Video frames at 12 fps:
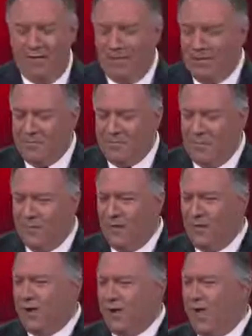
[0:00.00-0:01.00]
I remember
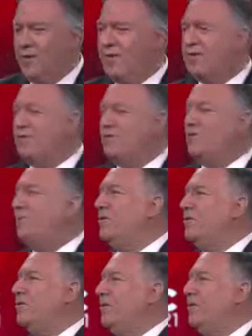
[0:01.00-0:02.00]
when they were calling us
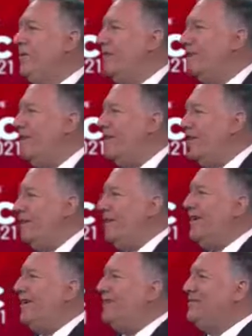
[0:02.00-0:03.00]
disruptors and that said they
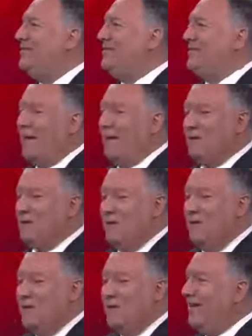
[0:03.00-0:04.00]
were against the
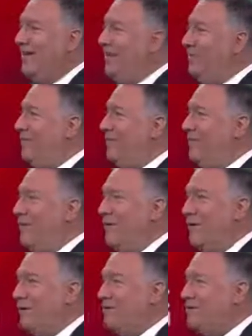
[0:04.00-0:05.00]
establishment. We said, of
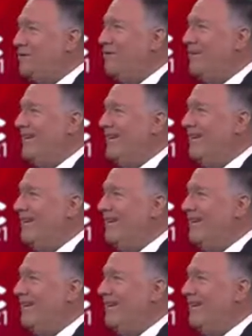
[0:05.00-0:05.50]
course.